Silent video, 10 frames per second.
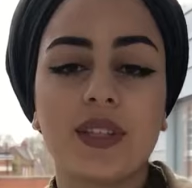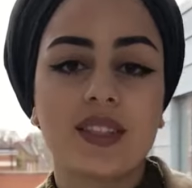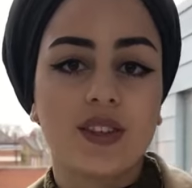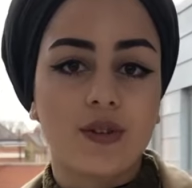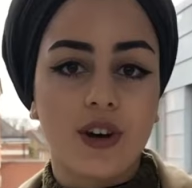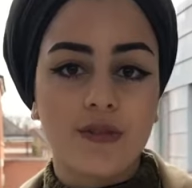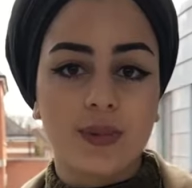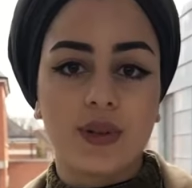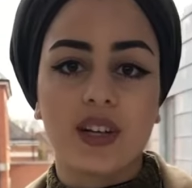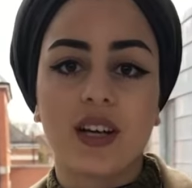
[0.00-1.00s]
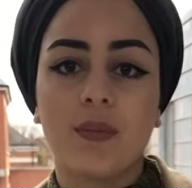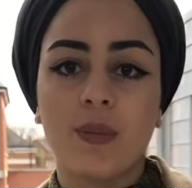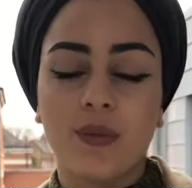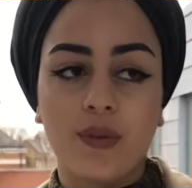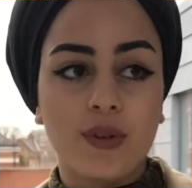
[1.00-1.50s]
I went to the Grove building and
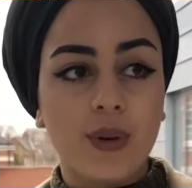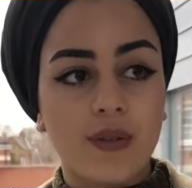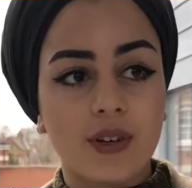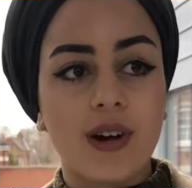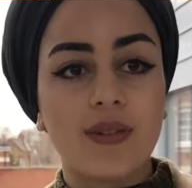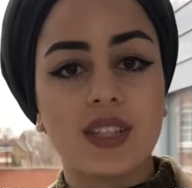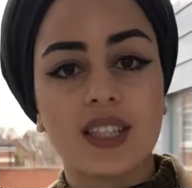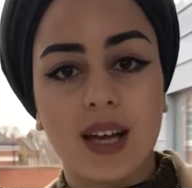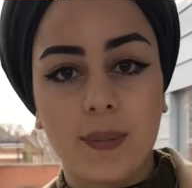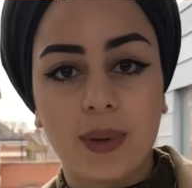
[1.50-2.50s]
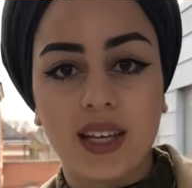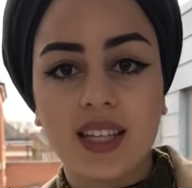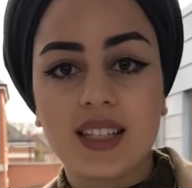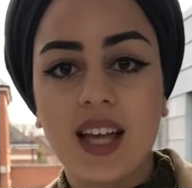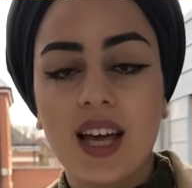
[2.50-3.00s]
met with a few other graphic design
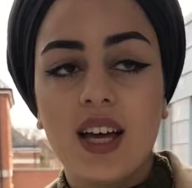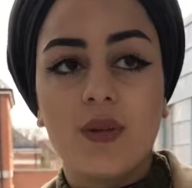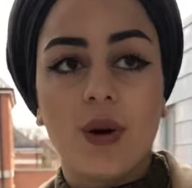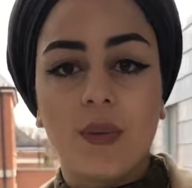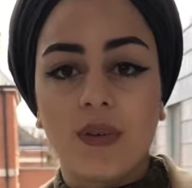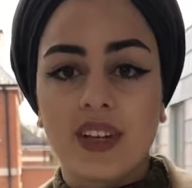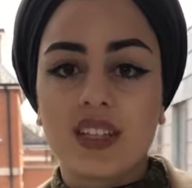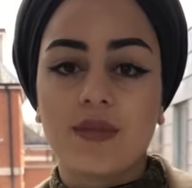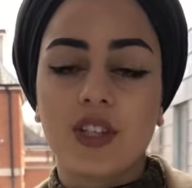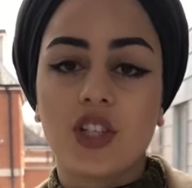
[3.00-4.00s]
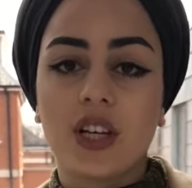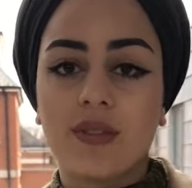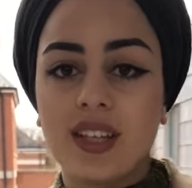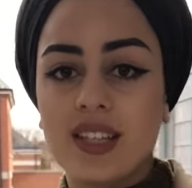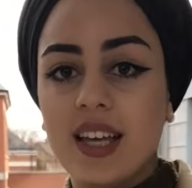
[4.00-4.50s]
peers, where we were
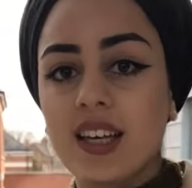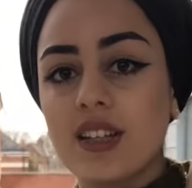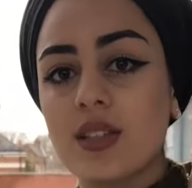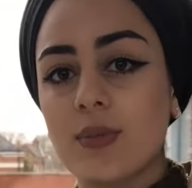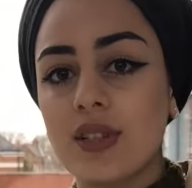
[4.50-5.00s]
individually then taken to